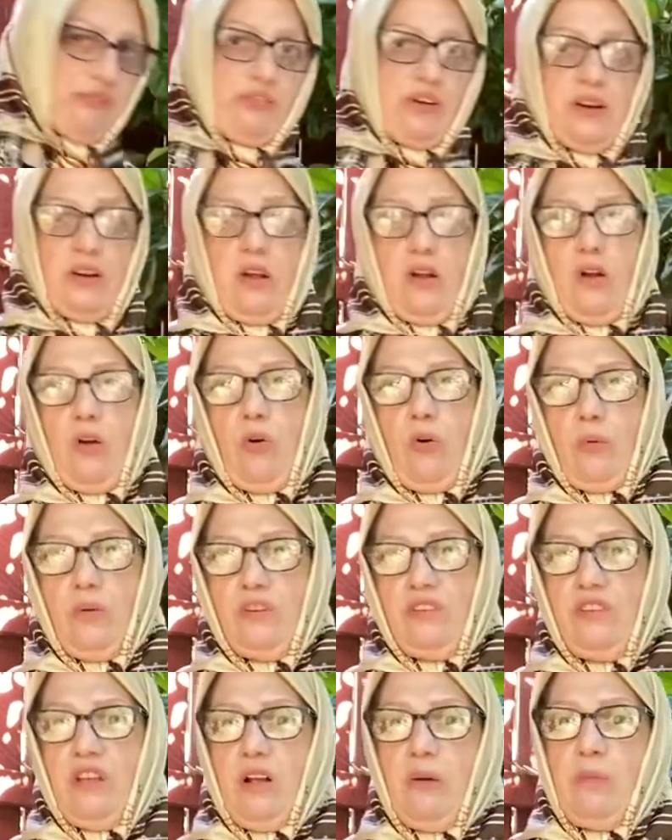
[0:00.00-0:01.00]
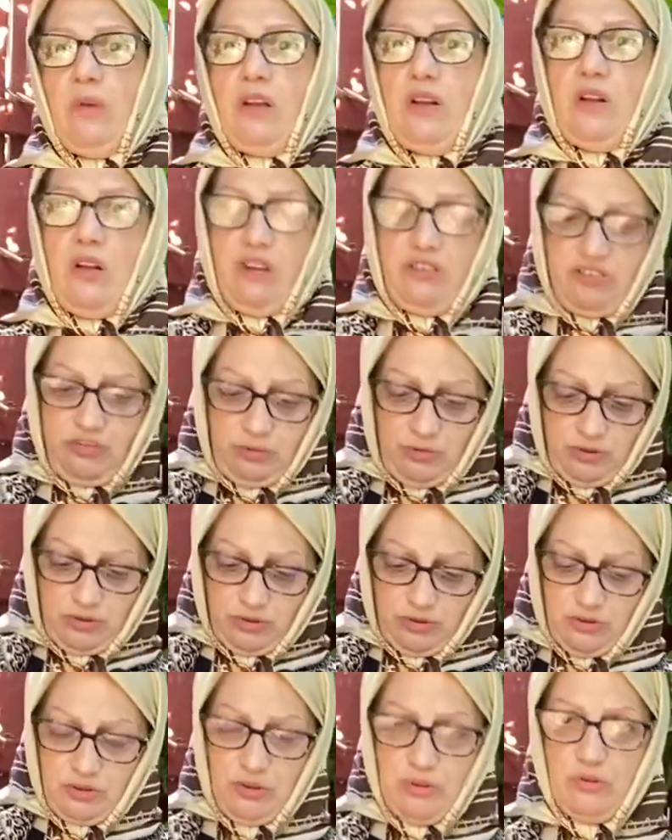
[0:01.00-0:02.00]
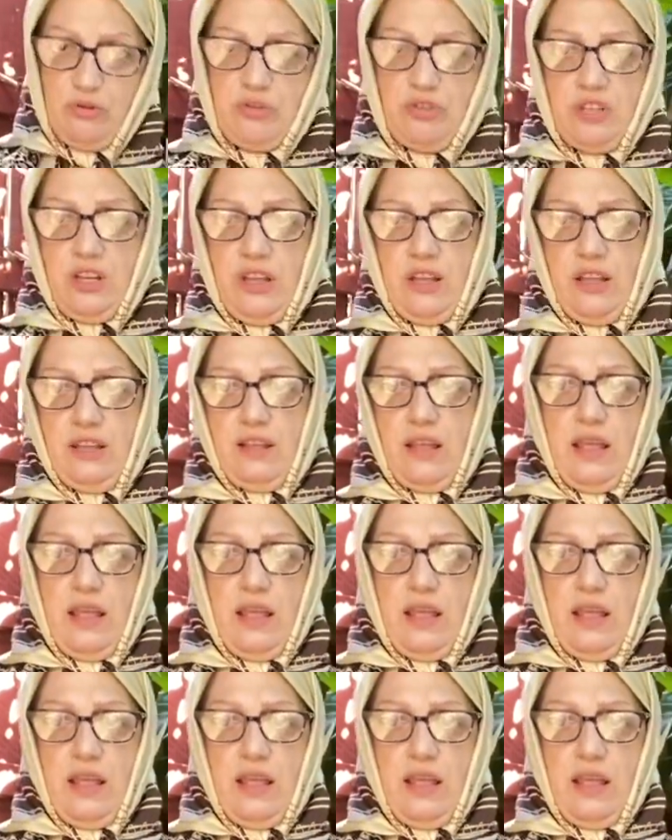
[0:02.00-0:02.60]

and I always tell my customers to use it.